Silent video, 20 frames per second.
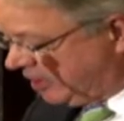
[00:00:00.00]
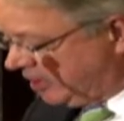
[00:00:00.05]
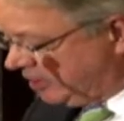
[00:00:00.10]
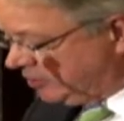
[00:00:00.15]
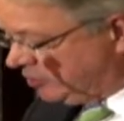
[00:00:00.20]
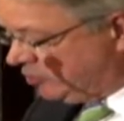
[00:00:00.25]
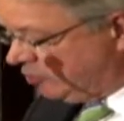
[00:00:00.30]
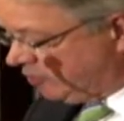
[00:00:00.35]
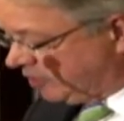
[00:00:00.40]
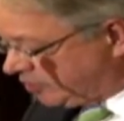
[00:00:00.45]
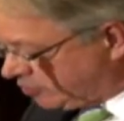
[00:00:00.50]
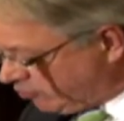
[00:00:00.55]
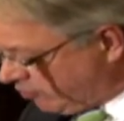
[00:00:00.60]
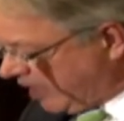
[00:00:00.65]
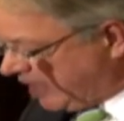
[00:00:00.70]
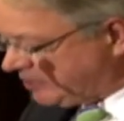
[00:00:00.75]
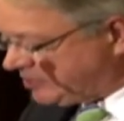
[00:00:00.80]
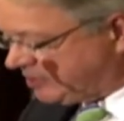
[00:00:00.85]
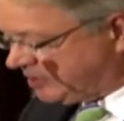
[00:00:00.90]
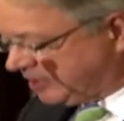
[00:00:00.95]
to
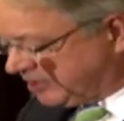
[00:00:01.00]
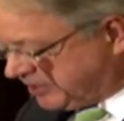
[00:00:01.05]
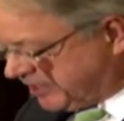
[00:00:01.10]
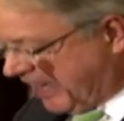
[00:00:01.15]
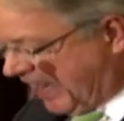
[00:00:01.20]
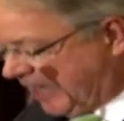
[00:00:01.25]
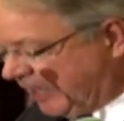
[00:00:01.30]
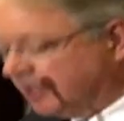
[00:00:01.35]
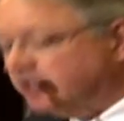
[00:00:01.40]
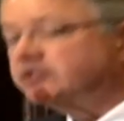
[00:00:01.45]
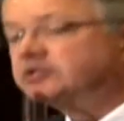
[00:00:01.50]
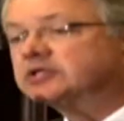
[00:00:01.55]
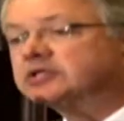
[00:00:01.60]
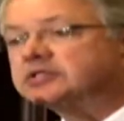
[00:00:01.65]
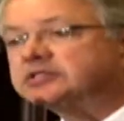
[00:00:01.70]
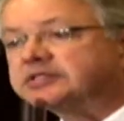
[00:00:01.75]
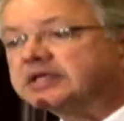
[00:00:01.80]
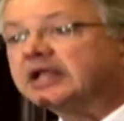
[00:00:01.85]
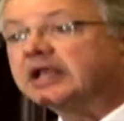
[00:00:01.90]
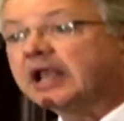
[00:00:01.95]
address the
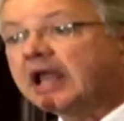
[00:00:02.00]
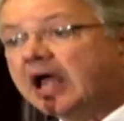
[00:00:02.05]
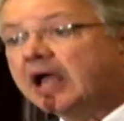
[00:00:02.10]
challenges that lie